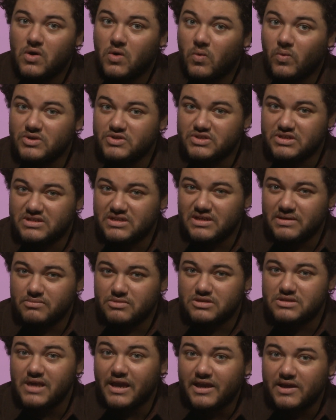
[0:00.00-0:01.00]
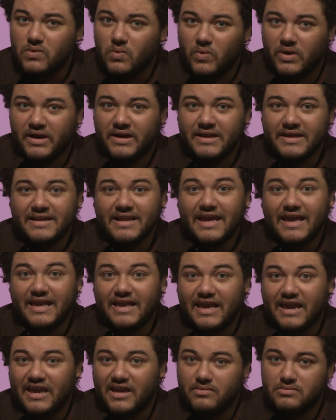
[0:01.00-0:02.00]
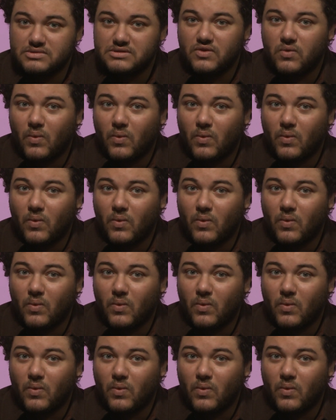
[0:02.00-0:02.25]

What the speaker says: which is the team's second win in 8 games.